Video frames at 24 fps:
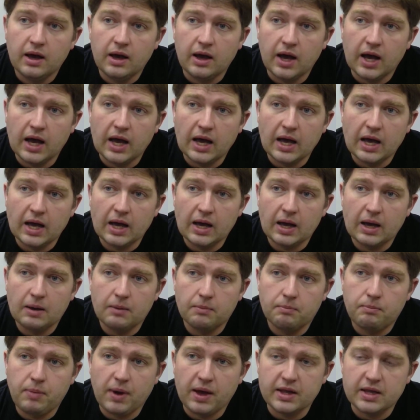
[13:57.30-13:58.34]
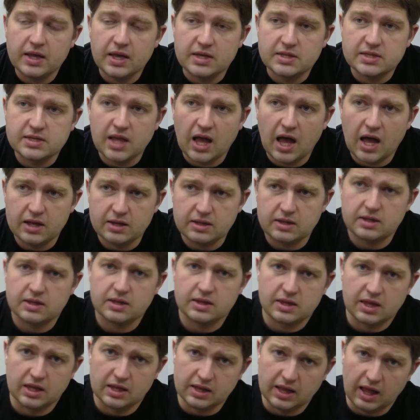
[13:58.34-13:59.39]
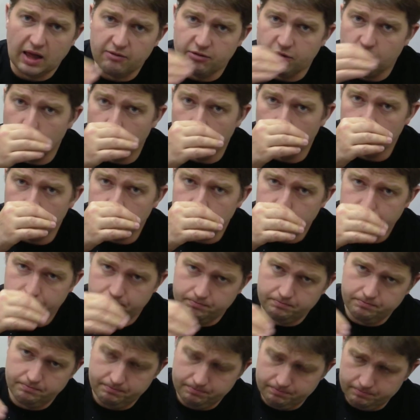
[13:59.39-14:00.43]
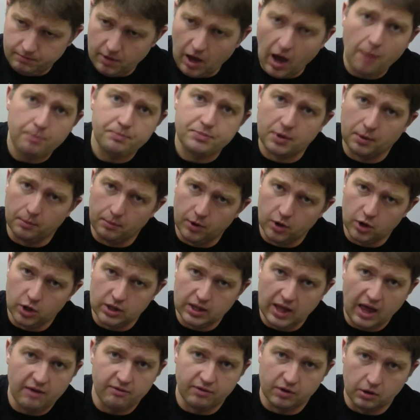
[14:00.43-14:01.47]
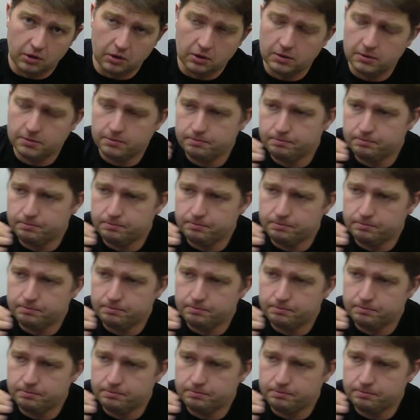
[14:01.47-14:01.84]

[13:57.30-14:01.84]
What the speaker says: But it's not the optimal level